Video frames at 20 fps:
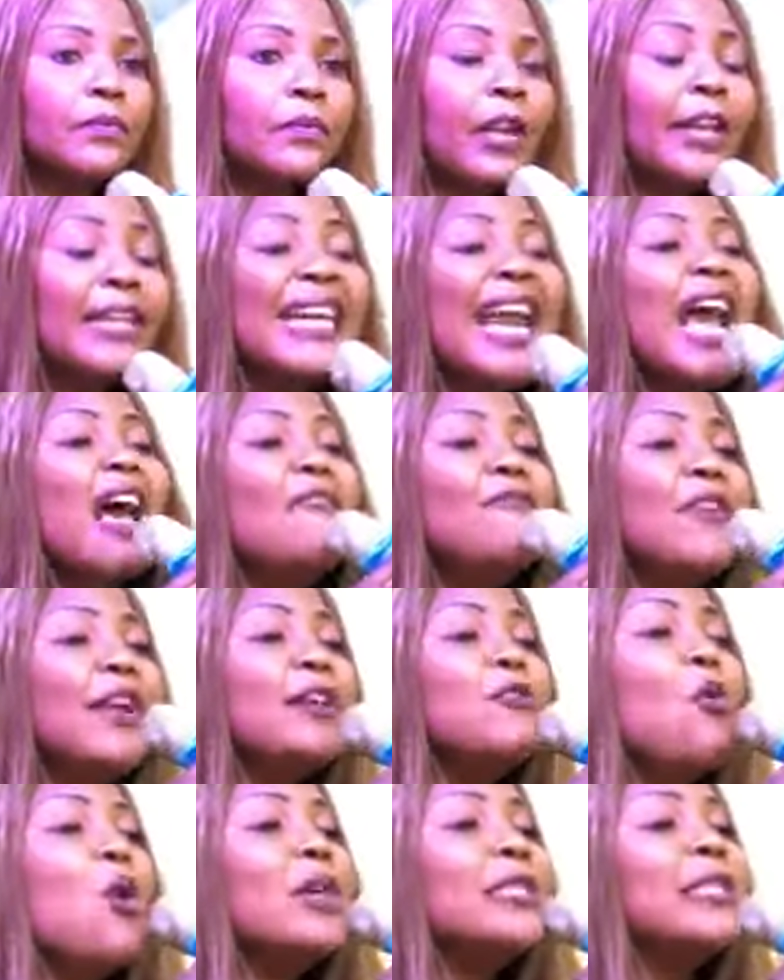
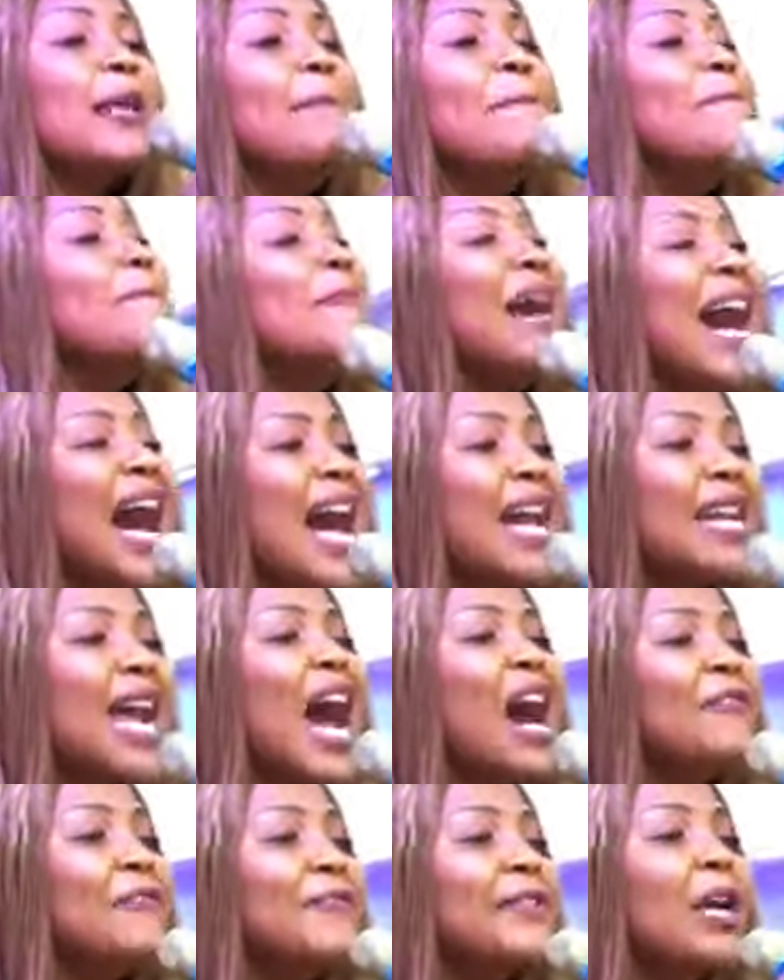David was a man
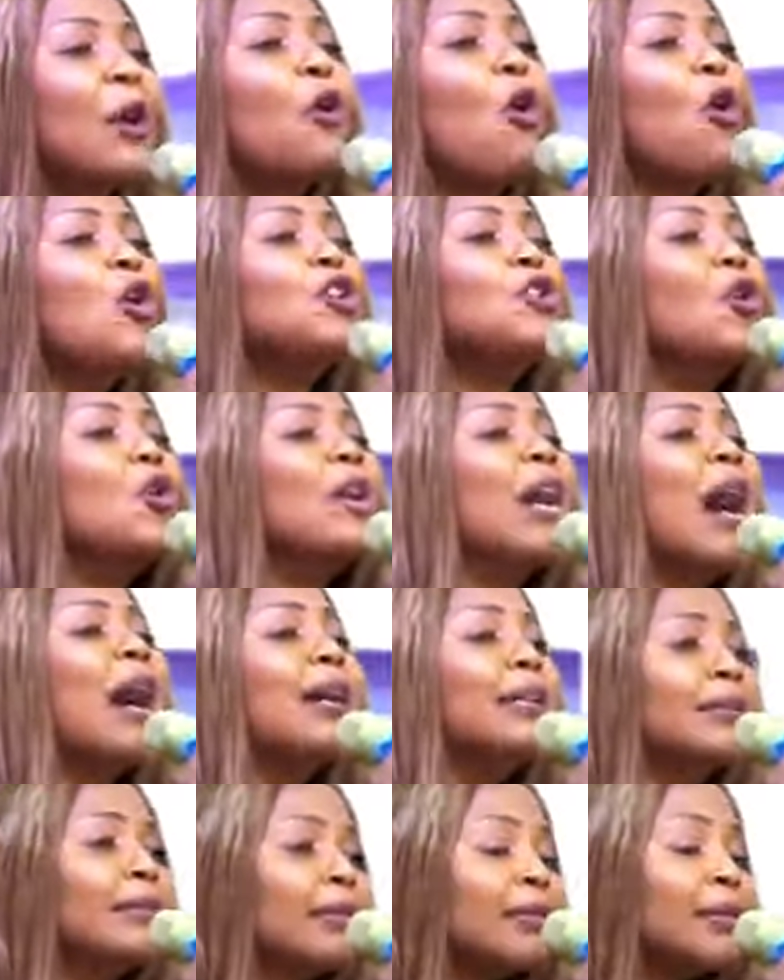after God's own
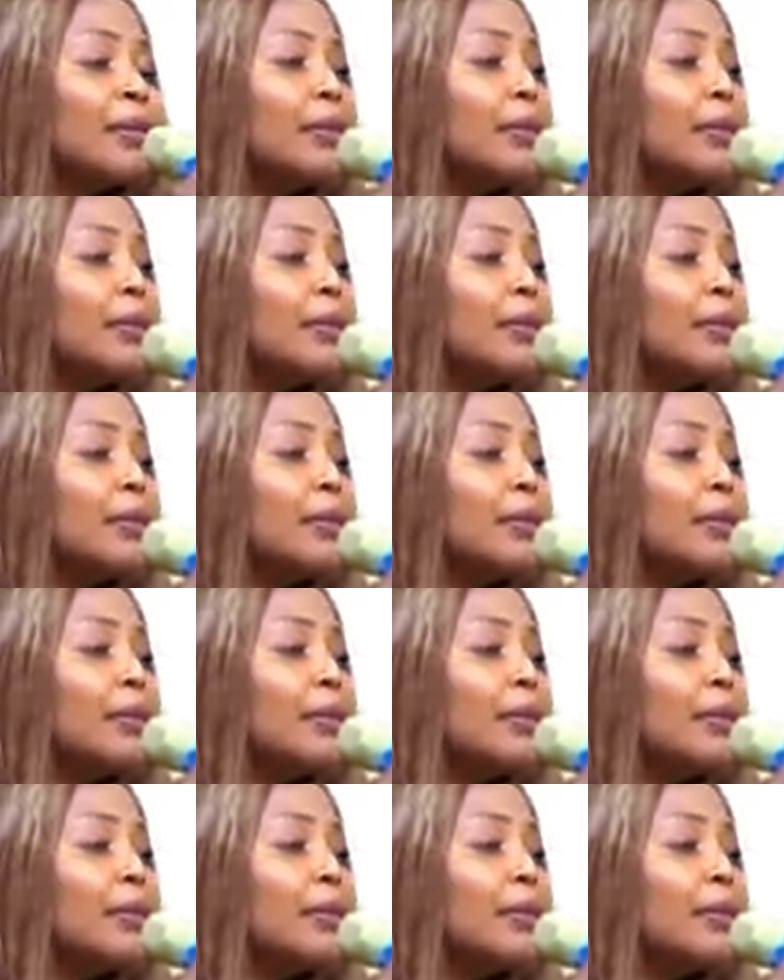heart.